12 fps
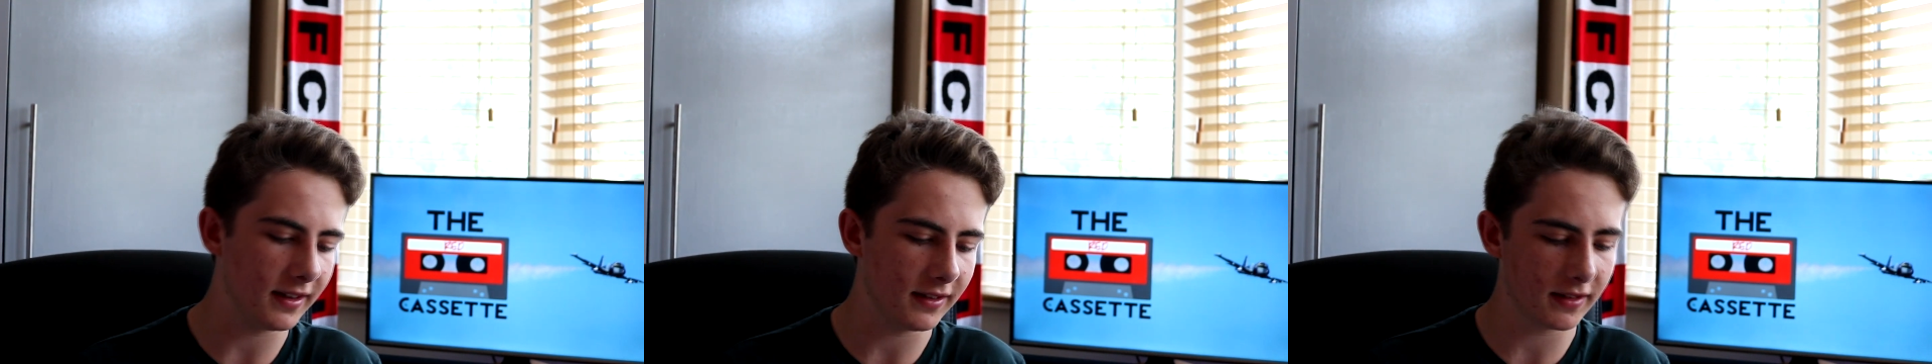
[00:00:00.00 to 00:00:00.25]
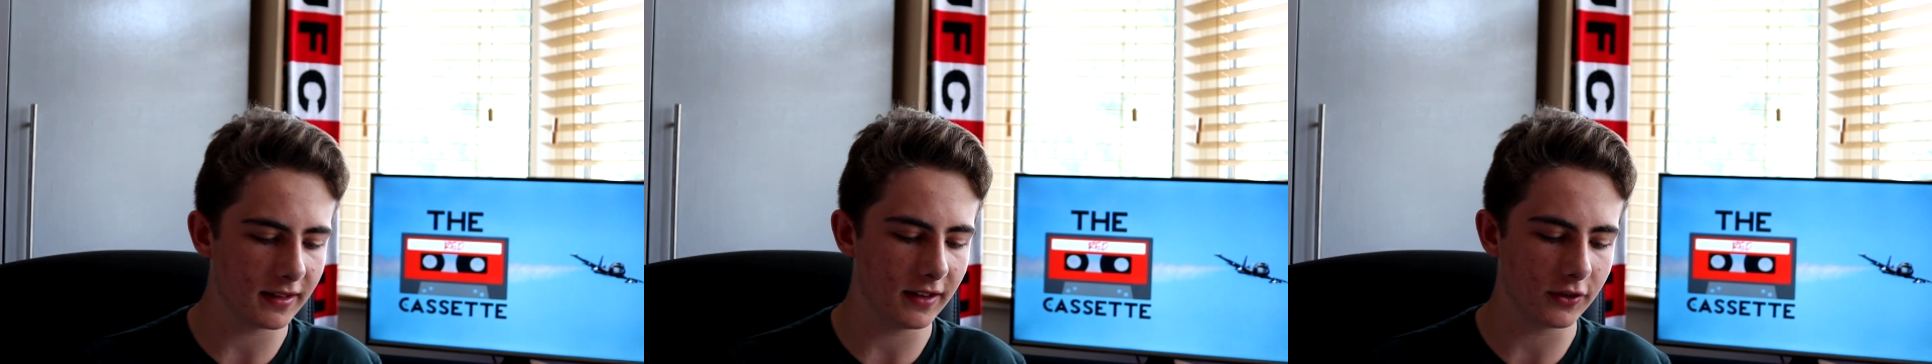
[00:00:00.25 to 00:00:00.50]

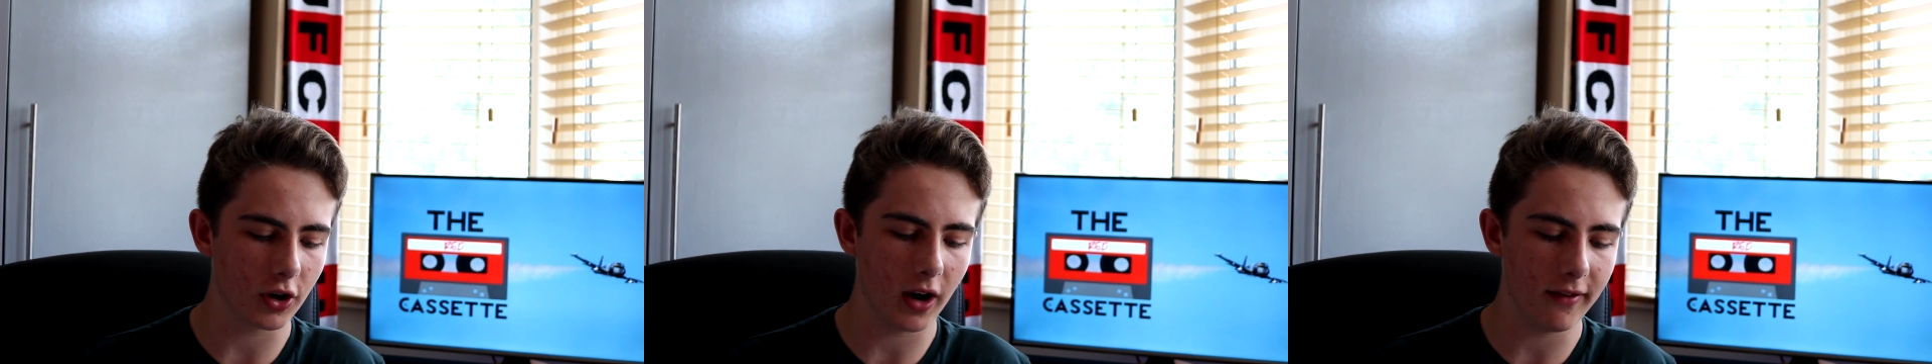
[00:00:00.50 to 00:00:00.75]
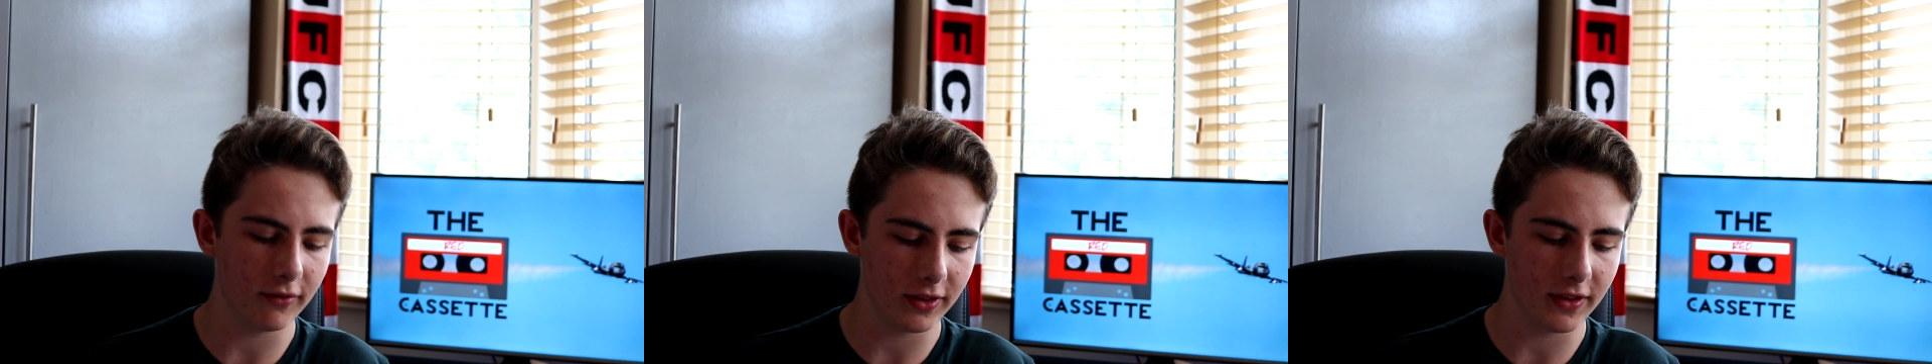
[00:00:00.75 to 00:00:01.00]
It's got
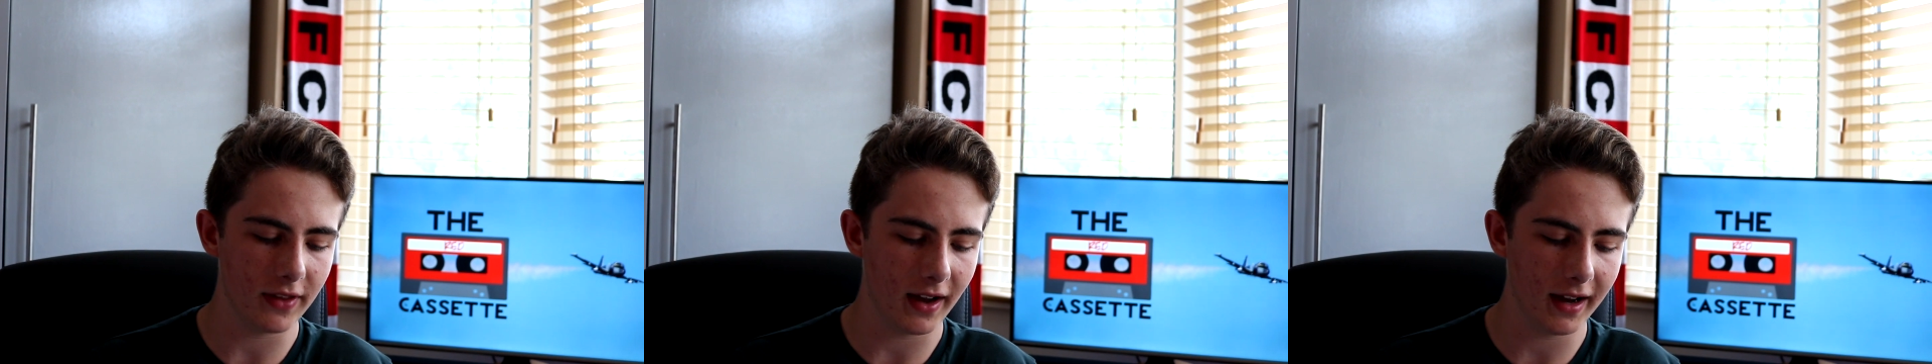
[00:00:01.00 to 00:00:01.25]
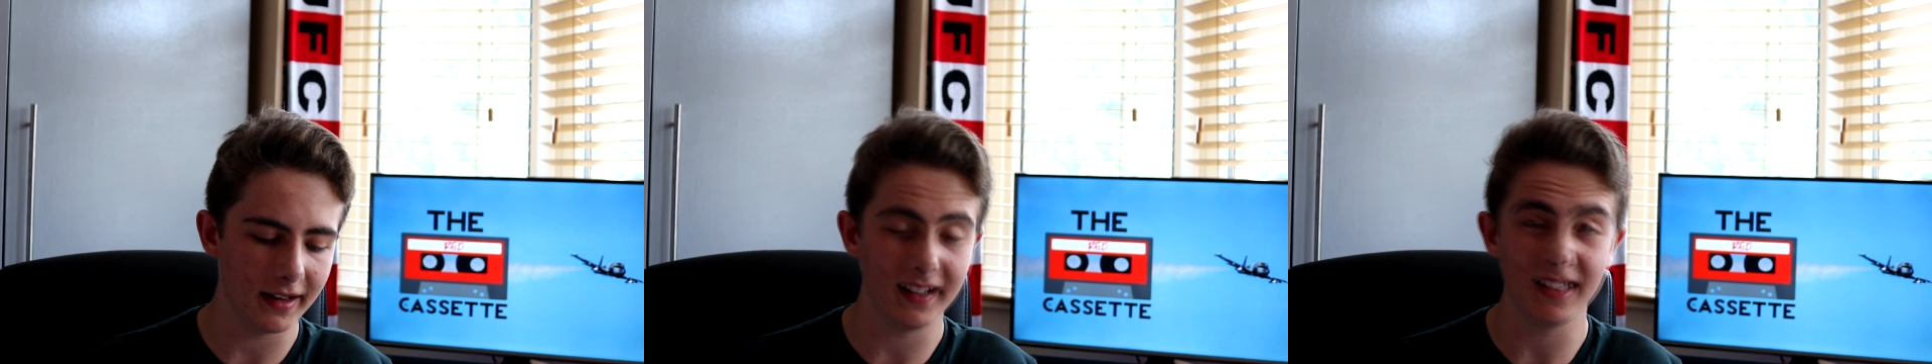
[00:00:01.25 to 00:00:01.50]
everything that
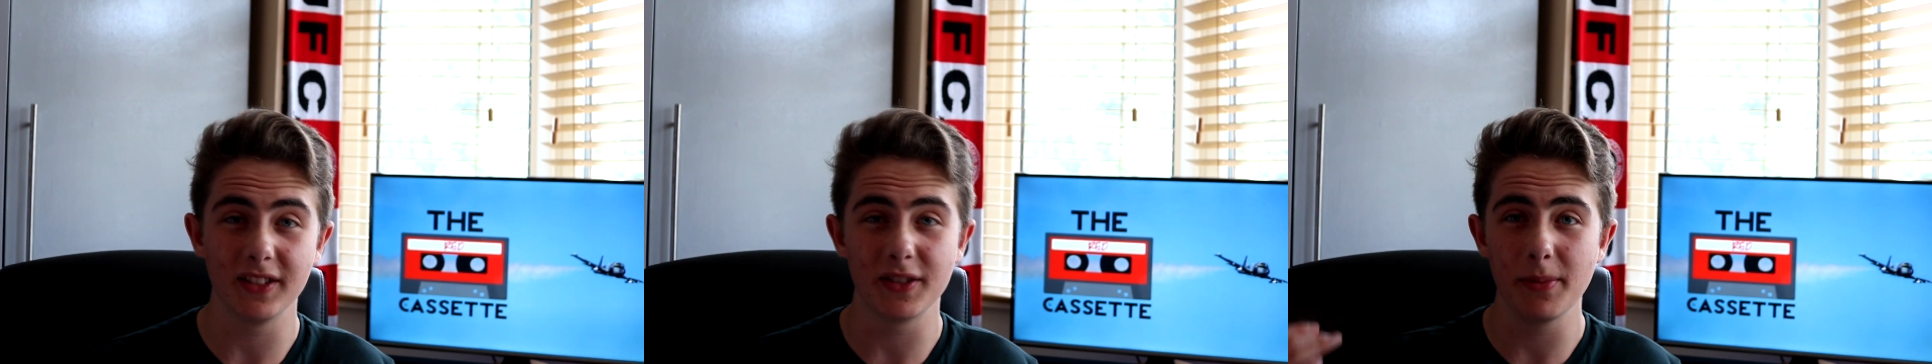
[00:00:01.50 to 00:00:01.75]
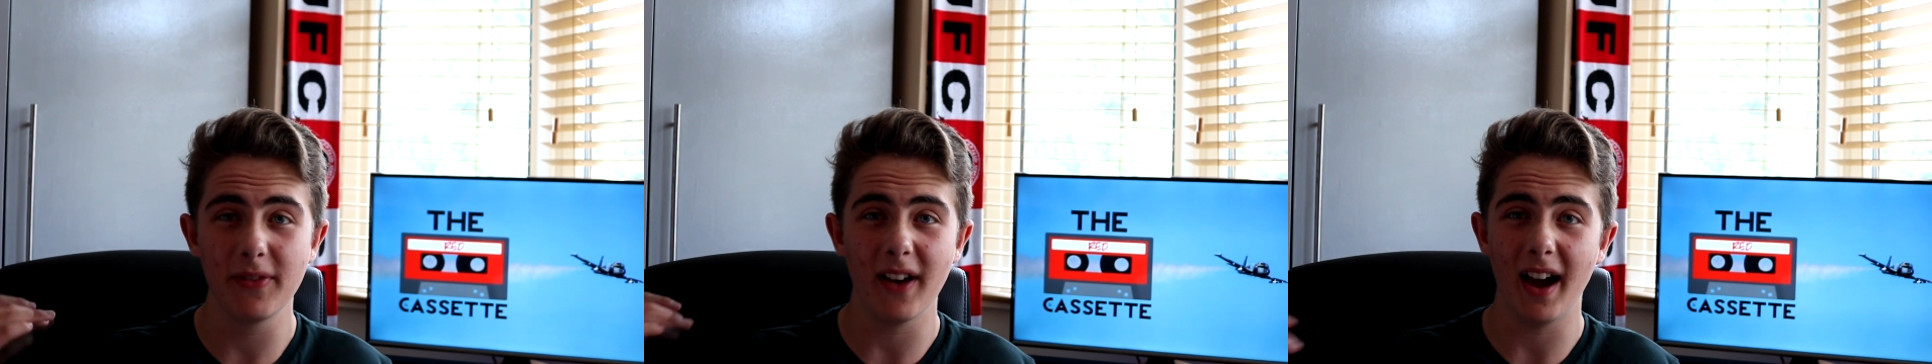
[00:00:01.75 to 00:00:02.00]
I need. And
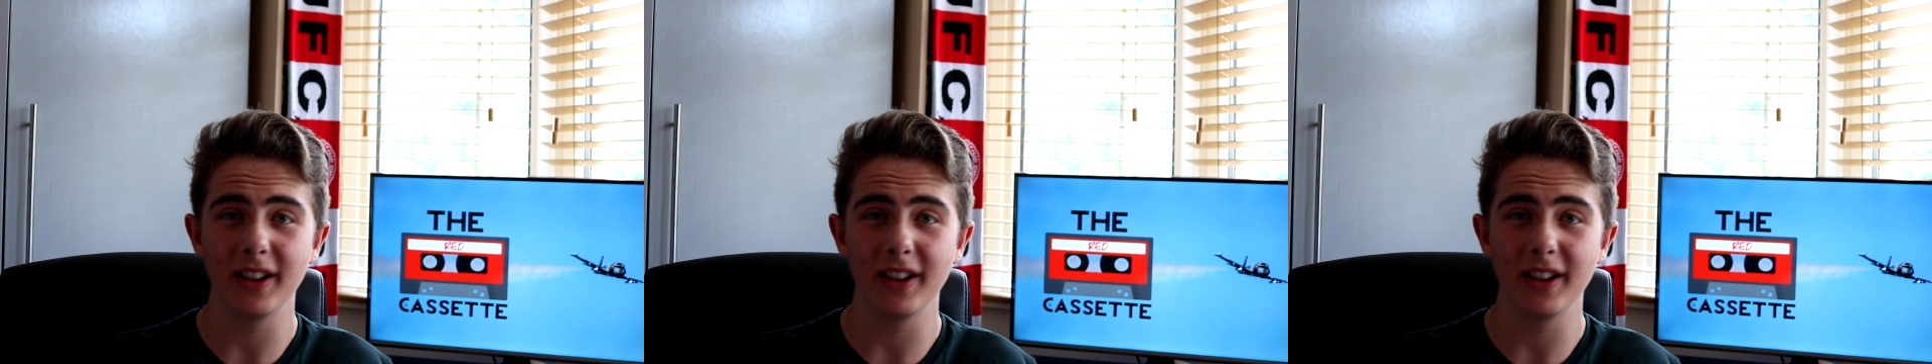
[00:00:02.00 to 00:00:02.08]
to be fair,